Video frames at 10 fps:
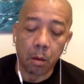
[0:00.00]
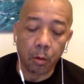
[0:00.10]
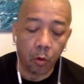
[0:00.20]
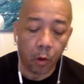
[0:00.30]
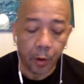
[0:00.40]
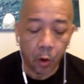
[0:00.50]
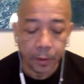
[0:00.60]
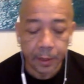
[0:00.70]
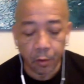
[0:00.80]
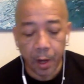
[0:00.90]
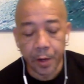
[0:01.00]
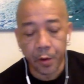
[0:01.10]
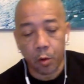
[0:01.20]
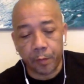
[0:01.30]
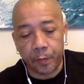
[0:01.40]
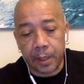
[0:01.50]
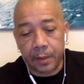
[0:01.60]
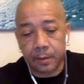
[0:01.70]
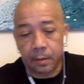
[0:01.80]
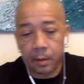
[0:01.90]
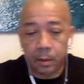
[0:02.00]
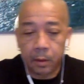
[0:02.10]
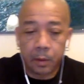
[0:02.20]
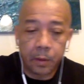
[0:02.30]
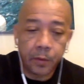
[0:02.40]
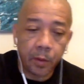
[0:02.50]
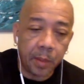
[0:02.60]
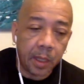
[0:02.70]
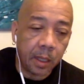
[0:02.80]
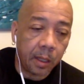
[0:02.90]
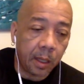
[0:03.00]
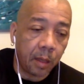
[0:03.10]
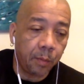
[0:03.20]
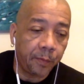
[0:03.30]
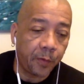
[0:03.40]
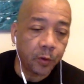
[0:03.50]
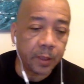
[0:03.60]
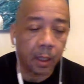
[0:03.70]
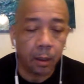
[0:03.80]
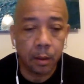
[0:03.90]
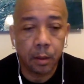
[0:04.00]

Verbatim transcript: go to the hotel right now, go vice. So me in footer